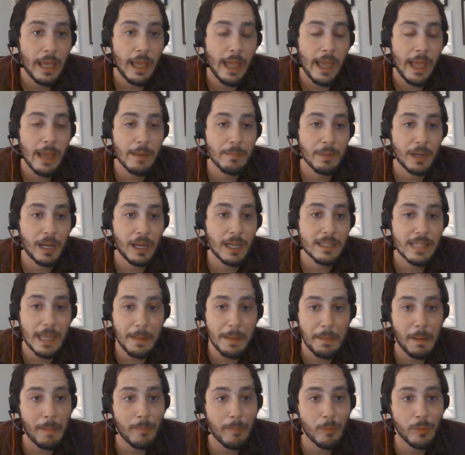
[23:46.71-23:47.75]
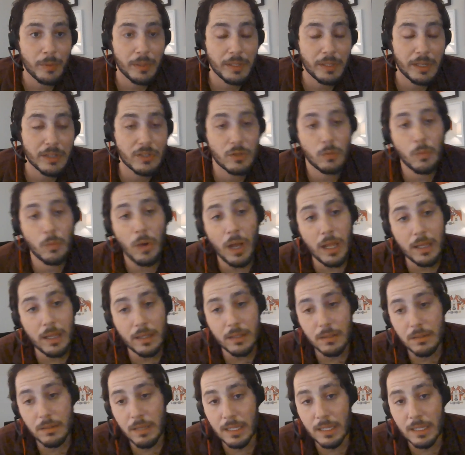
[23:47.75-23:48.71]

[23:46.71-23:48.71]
And because that probability isn't 1,